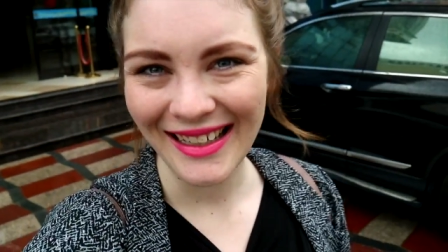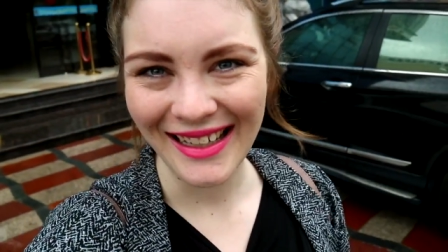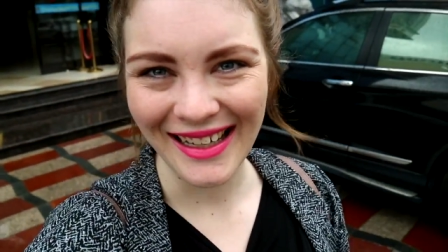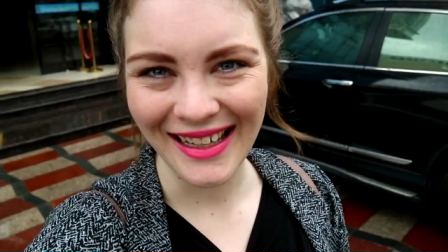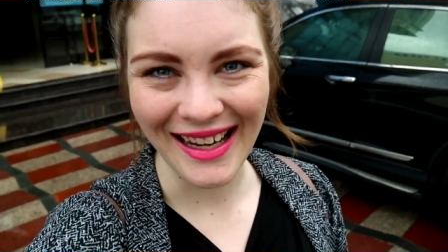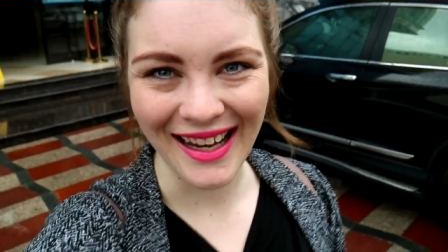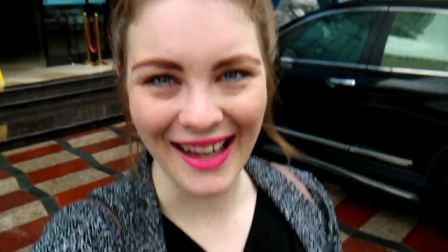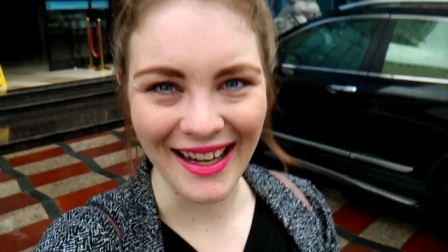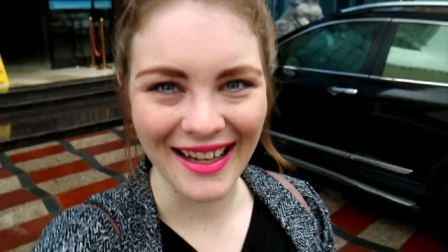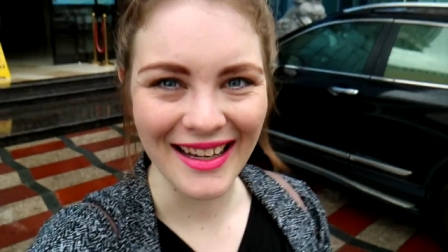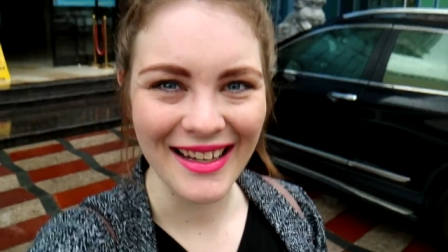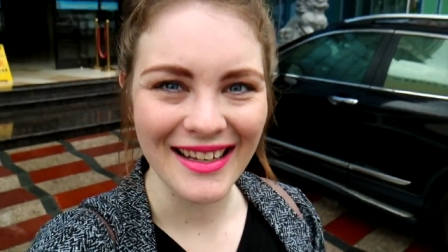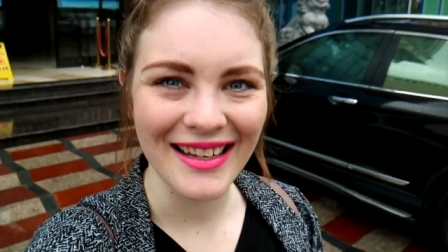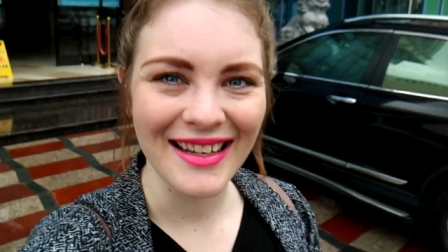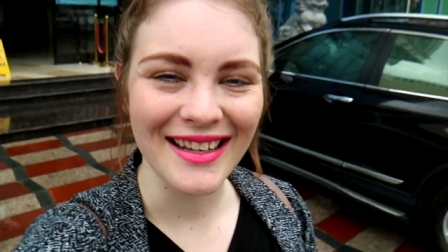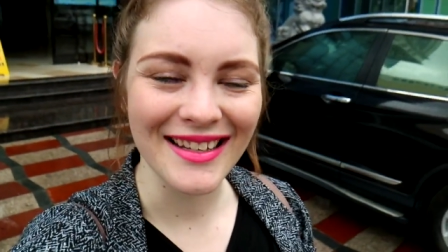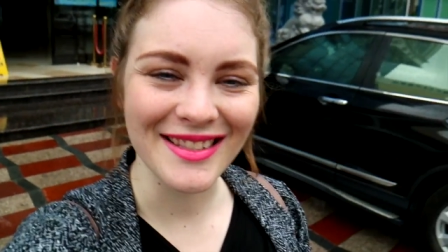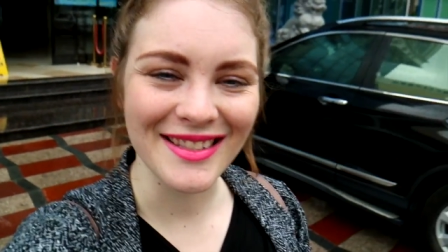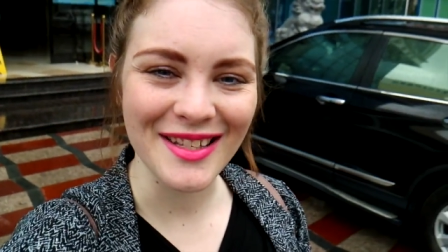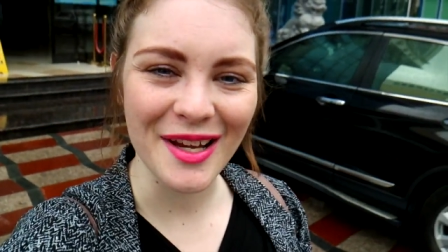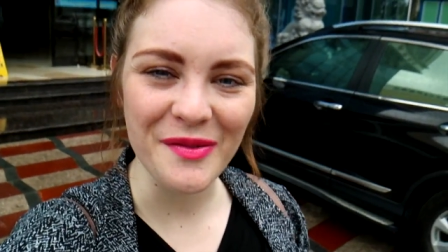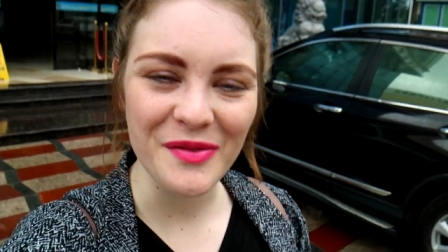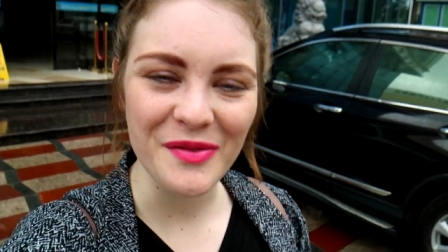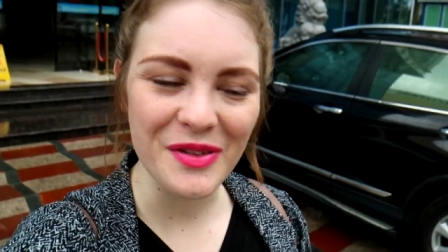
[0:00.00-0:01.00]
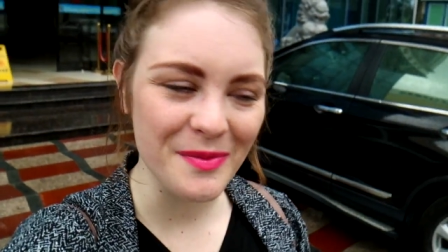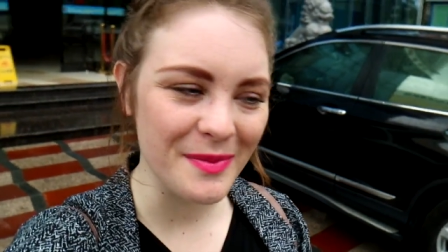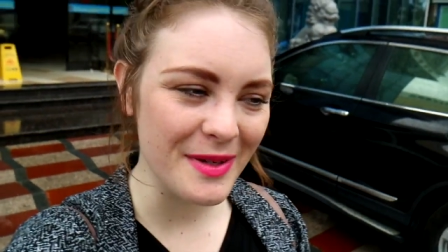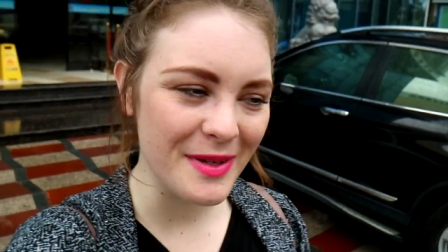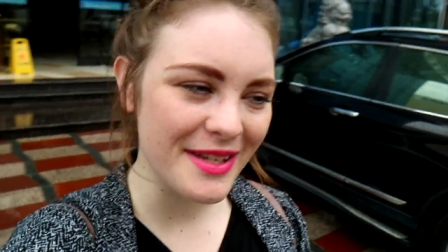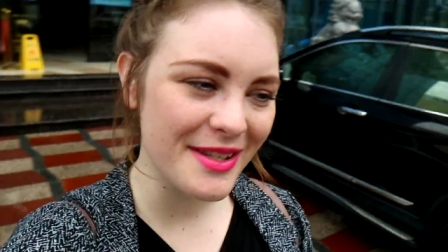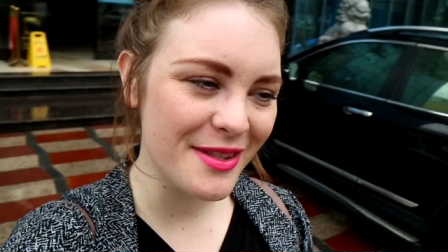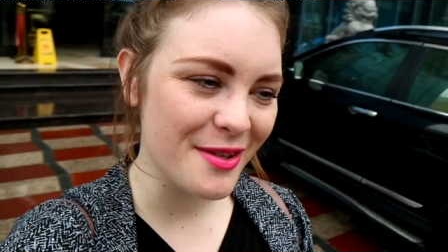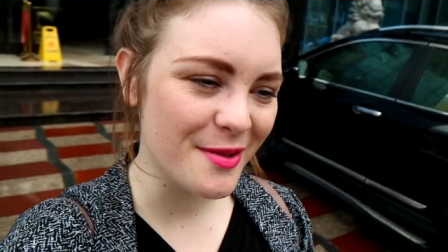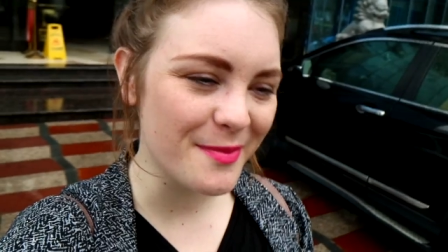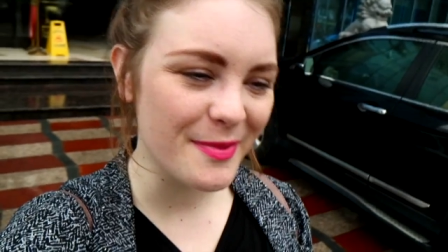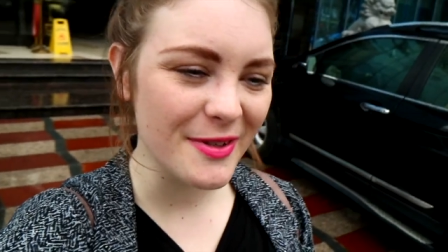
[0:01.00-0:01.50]
Yeah, it's tough to be
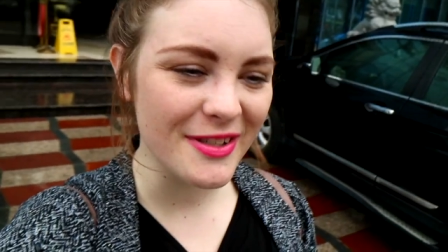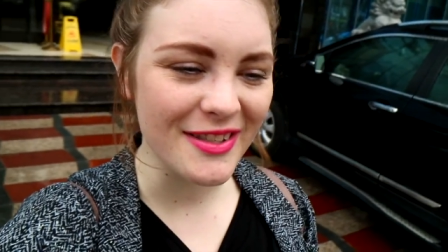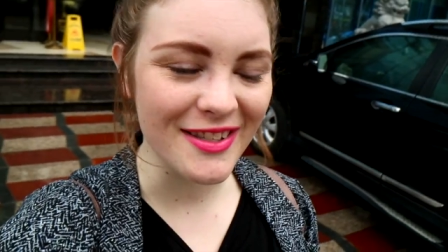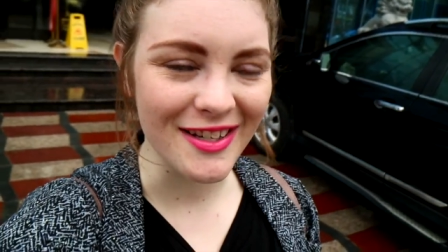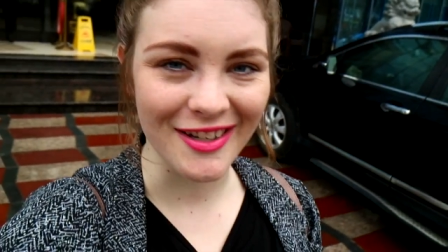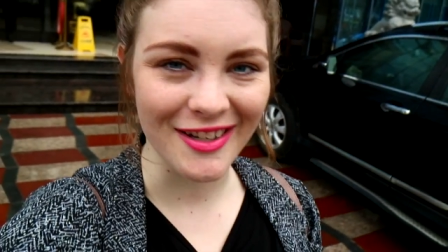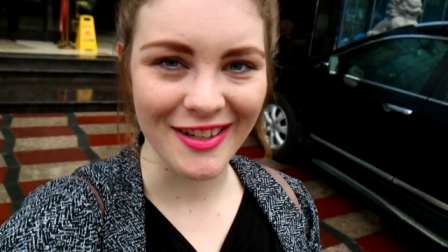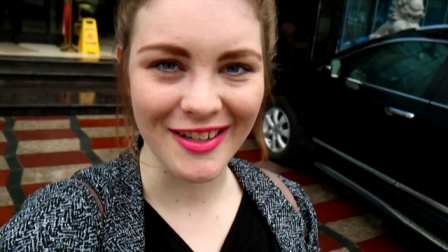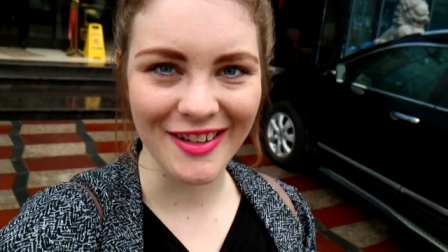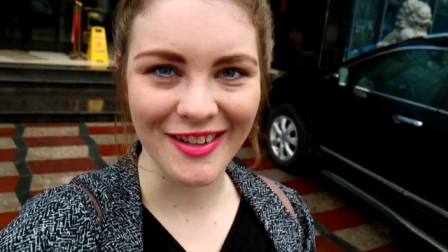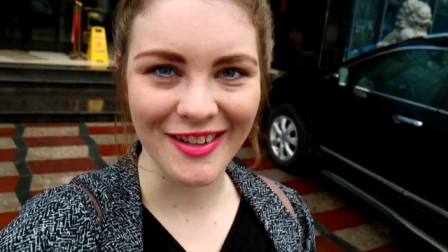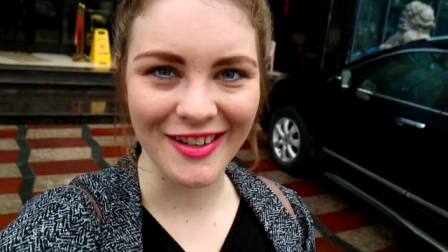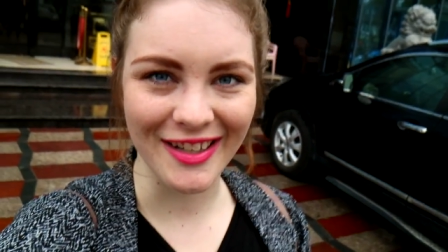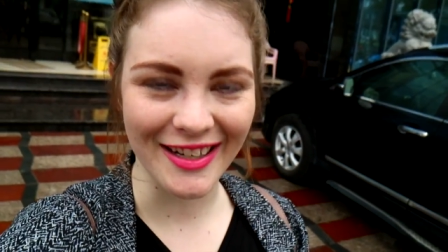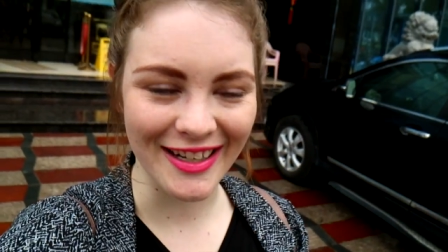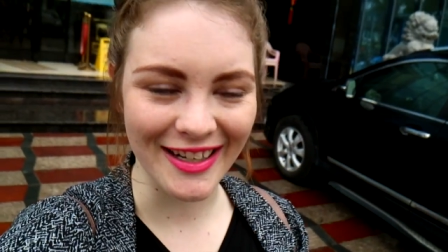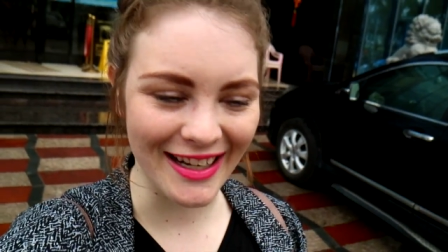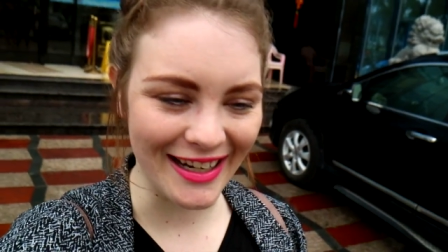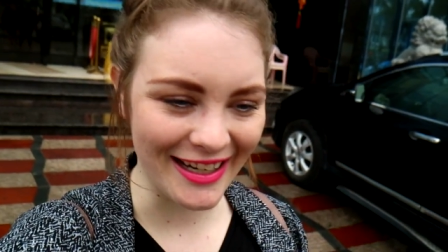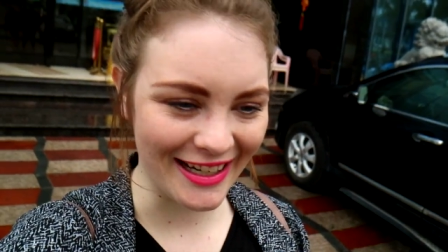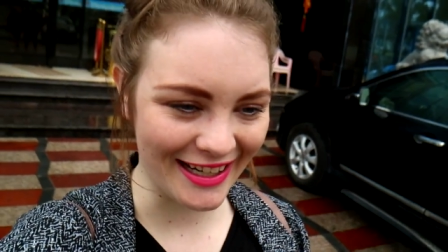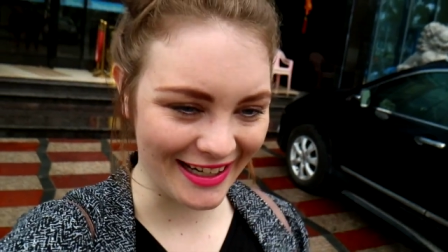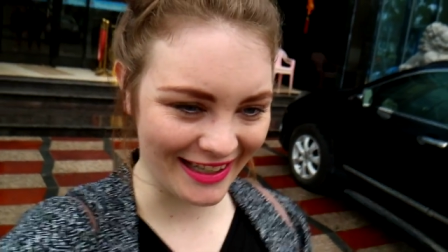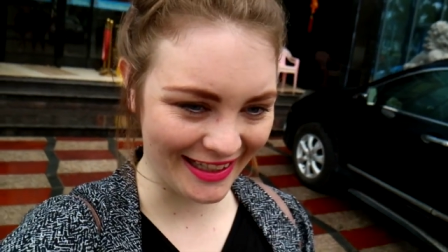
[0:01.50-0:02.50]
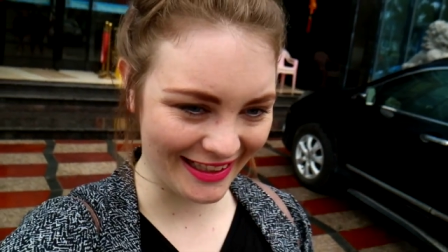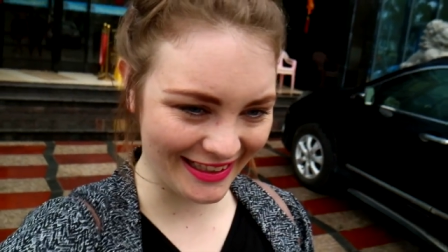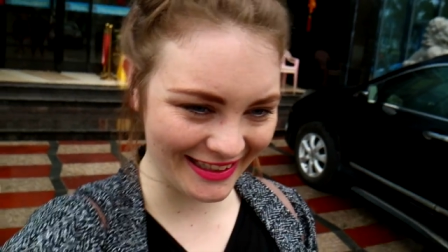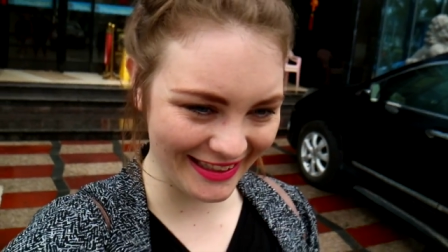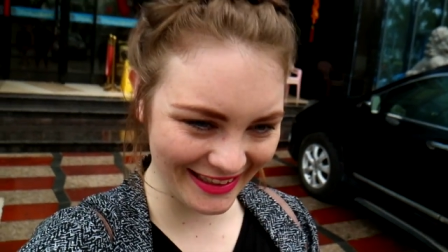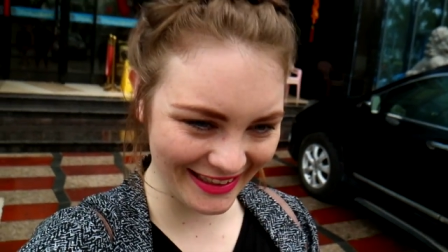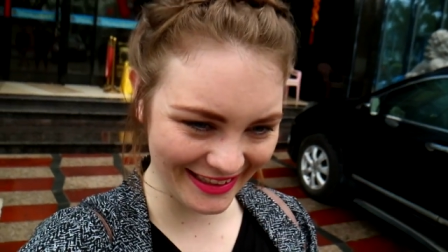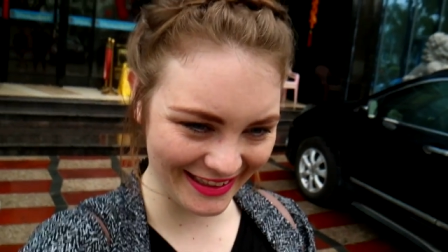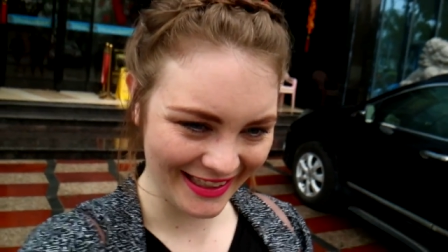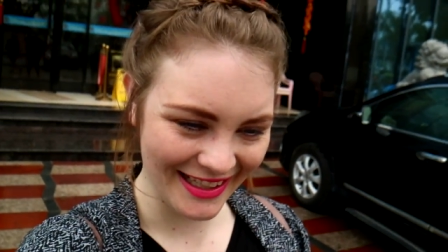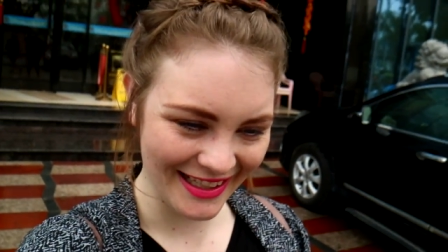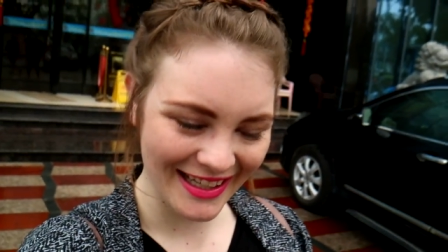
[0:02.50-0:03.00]
a superstar here in
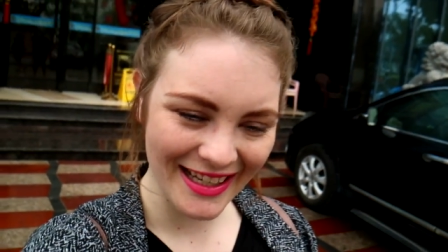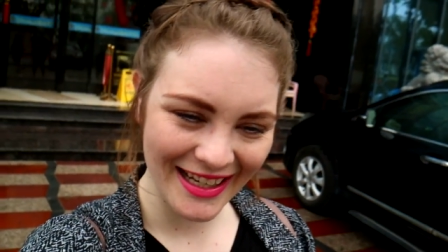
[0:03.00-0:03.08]
Hainan.